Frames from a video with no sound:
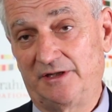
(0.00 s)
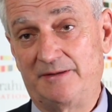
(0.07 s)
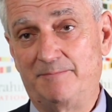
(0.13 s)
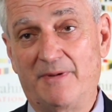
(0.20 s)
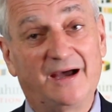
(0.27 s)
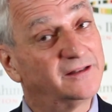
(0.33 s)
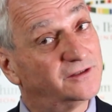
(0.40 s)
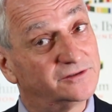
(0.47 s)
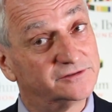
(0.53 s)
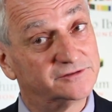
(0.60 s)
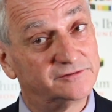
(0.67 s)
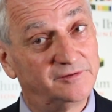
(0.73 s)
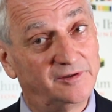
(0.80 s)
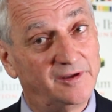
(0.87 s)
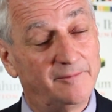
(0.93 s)
It
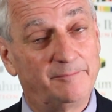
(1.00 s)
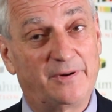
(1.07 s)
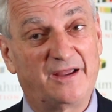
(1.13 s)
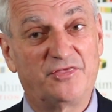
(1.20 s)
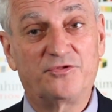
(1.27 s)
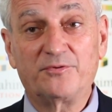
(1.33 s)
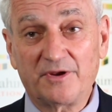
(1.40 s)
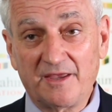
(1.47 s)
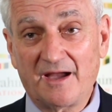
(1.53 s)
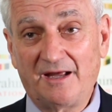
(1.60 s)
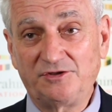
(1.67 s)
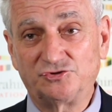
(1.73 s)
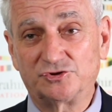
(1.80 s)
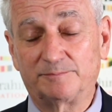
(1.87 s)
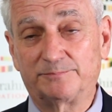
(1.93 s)
matters by
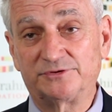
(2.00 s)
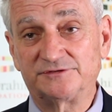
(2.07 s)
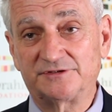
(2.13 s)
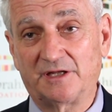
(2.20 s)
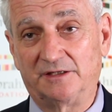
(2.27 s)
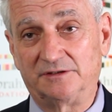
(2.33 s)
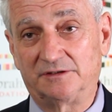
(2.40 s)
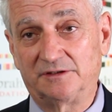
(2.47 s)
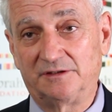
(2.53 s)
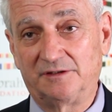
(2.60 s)
300%.